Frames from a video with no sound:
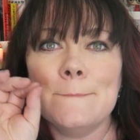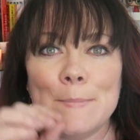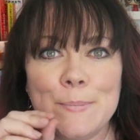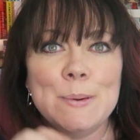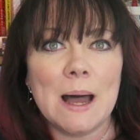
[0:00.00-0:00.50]

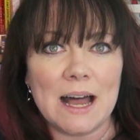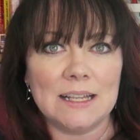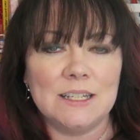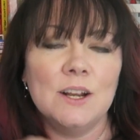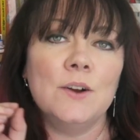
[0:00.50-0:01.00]

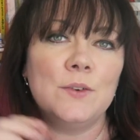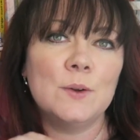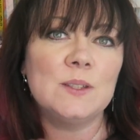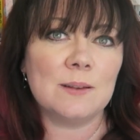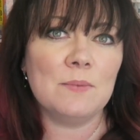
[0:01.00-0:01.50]
But
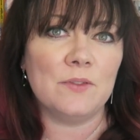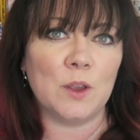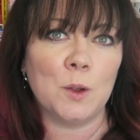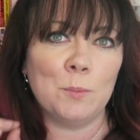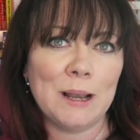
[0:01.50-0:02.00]
for some of
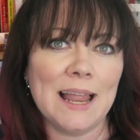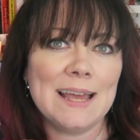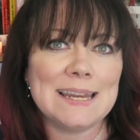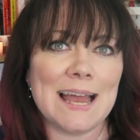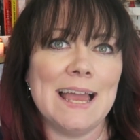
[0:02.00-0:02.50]
you,
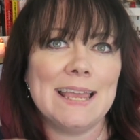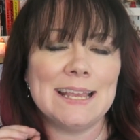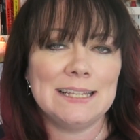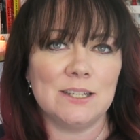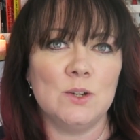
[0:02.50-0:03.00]
plan A
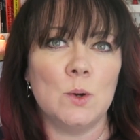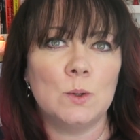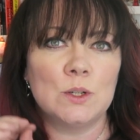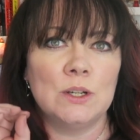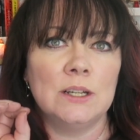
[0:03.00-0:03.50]
is
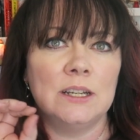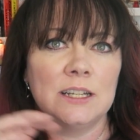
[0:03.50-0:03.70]
not